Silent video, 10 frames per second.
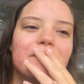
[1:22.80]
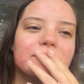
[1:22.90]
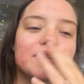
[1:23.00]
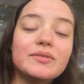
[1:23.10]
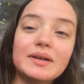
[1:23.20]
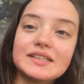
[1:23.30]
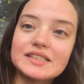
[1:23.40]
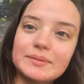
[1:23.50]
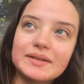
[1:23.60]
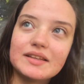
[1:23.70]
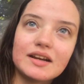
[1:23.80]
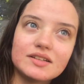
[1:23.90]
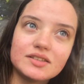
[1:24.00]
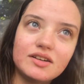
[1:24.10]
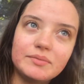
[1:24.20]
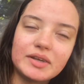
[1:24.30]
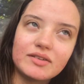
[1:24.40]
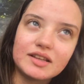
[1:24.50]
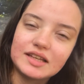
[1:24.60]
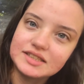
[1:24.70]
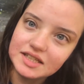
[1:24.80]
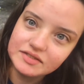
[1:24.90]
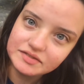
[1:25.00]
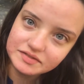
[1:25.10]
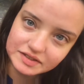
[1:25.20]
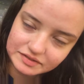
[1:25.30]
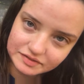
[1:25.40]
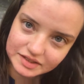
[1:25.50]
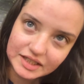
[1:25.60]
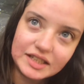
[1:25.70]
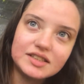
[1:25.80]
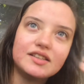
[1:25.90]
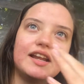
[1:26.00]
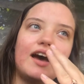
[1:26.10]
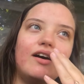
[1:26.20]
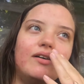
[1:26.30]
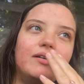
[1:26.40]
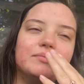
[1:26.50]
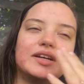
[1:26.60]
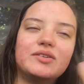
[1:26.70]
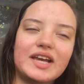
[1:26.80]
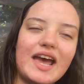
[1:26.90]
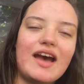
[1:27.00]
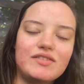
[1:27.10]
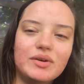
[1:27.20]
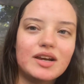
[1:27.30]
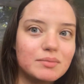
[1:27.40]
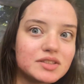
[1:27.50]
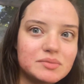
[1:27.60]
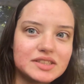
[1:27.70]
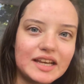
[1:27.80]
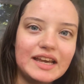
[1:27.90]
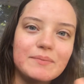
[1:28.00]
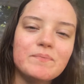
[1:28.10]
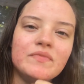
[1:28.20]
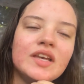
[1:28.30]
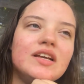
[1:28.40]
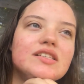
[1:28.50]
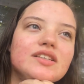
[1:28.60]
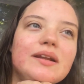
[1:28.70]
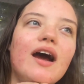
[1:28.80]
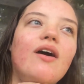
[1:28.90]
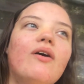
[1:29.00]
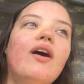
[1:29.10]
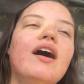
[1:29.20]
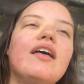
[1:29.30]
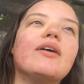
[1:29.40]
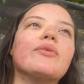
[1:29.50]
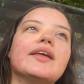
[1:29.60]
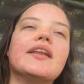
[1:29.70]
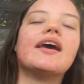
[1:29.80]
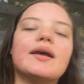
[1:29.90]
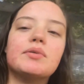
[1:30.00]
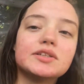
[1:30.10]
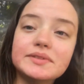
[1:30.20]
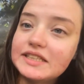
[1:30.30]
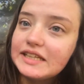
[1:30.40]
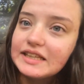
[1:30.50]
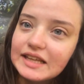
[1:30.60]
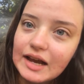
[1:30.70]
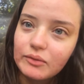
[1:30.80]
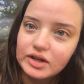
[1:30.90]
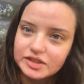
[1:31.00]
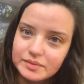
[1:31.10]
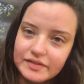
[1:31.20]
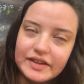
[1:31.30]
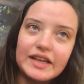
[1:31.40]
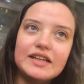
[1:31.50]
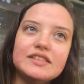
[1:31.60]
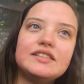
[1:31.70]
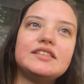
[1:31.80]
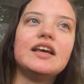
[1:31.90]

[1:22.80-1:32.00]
So I went back to sleep, and then Harrison called me around like 7:50. So now I'm like, okay, I have to wake up. It's almost 8. So now I went and I brushed my teeth, I washed my face,